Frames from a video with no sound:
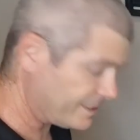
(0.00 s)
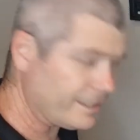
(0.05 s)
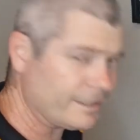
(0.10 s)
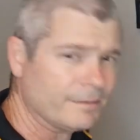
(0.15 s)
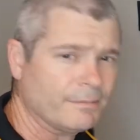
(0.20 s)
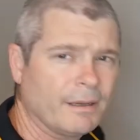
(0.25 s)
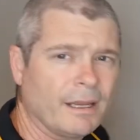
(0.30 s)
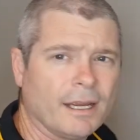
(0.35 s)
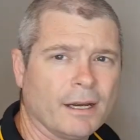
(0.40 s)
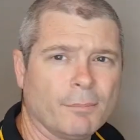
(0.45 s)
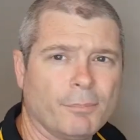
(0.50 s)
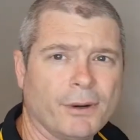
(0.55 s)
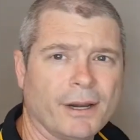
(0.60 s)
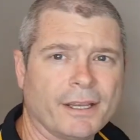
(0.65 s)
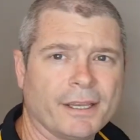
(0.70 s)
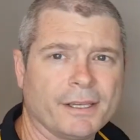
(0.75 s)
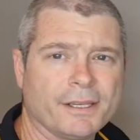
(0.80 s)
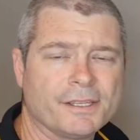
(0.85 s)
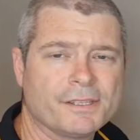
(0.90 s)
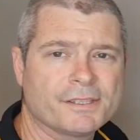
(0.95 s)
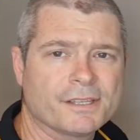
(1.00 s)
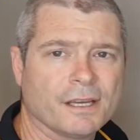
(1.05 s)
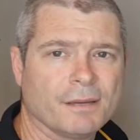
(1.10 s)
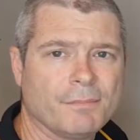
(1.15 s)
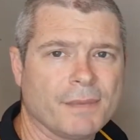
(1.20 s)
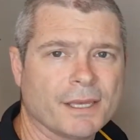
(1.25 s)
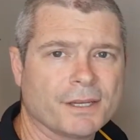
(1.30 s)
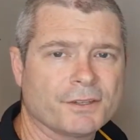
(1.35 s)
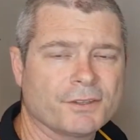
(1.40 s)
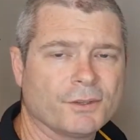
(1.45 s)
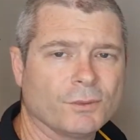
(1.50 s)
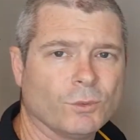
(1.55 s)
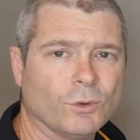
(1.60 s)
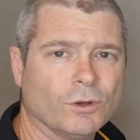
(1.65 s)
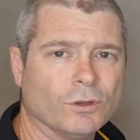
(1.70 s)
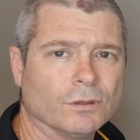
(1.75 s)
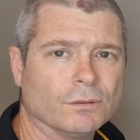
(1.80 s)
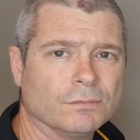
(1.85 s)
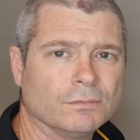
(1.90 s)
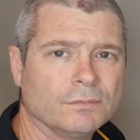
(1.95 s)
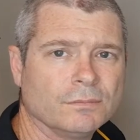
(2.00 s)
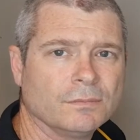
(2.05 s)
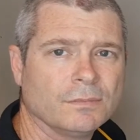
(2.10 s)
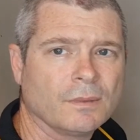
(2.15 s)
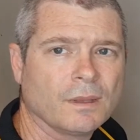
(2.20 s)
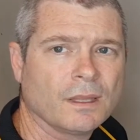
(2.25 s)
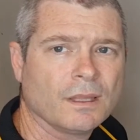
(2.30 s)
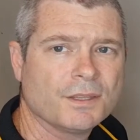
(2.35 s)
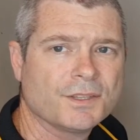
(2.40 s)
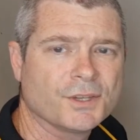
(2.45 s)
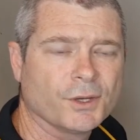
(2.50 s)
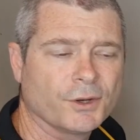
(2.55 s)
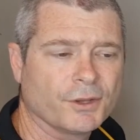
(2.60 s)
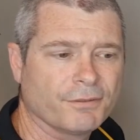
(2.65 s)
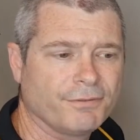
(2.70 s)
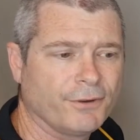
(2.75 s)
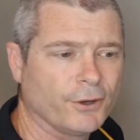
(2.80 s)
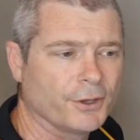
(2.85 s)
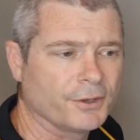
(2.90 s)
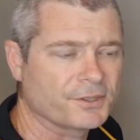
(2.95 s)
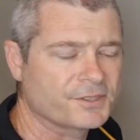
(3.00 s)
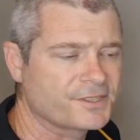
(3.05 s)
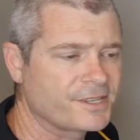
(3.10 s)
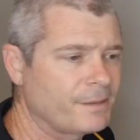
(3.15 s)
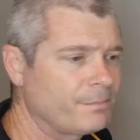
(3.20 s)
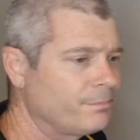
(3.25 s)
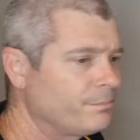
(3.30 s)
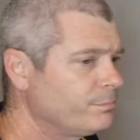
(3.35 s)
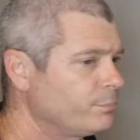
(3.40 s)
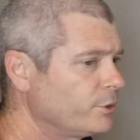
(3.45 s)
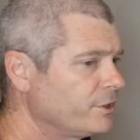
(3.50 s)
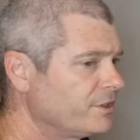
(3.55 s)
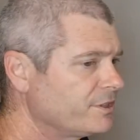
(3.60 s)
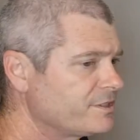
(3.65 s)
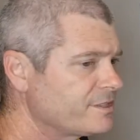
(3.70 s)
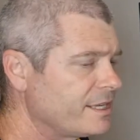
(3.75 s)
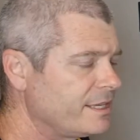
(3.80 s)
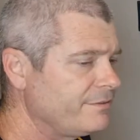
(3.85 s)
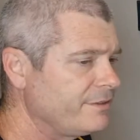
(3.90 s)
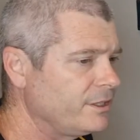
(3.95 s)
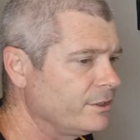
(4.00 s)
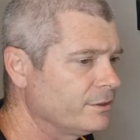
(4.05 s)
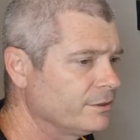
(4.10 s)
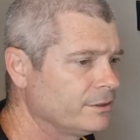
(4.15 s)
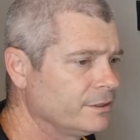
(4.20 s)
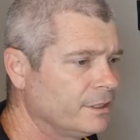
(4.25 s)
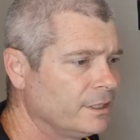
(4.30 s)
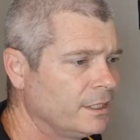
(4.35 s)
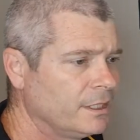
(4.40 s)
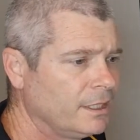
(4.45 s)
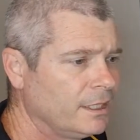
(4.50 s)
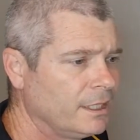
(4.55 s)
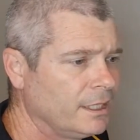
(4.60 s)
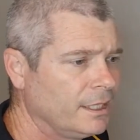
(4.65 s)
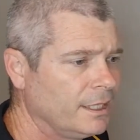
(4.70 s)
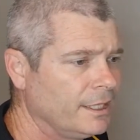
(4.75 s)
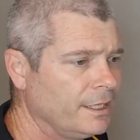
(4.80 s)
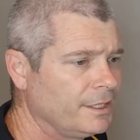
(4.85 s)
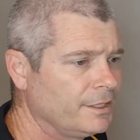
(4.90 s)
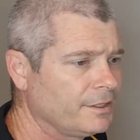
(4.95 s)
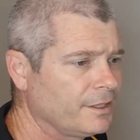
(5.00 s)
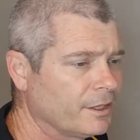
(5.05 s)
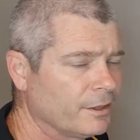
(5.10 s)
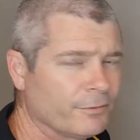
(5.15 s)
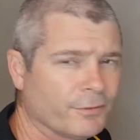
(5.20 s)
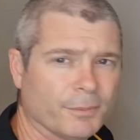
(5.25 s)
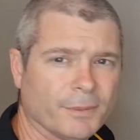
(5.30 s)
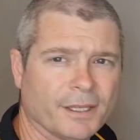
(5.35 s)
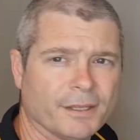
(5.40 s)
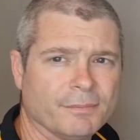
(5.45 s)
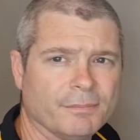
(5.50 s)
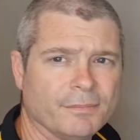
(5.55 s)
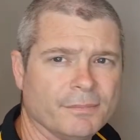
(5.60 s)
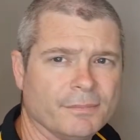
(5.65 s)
it. Our bracket is mounted to the wall. So on to the final step, putting the TV on and going from there.